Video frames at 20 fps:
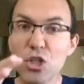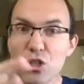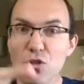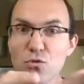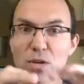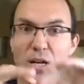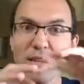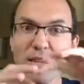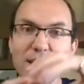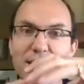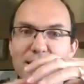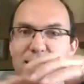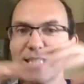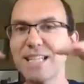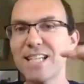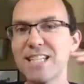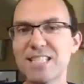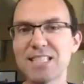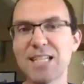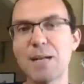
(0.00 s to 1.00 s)
run these
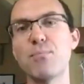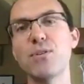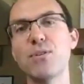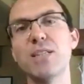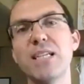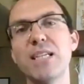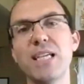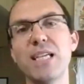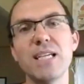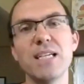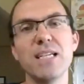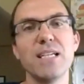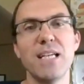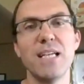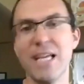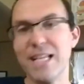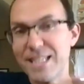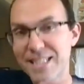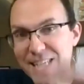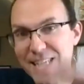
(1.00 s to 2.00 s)
things separately
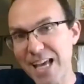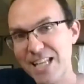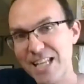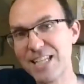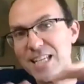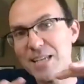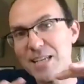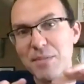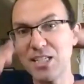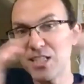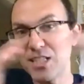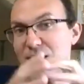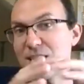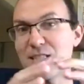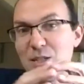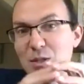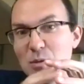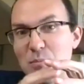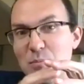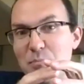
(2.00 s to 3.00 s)
in tandem in a
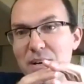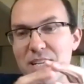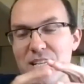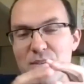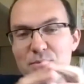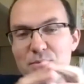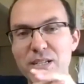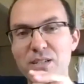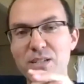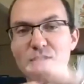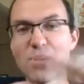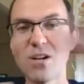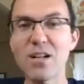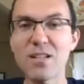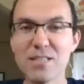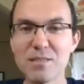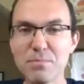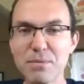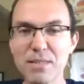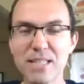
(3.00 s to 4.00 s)
single binary or all
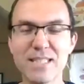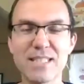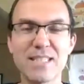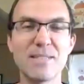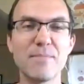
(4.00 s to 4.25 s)
split.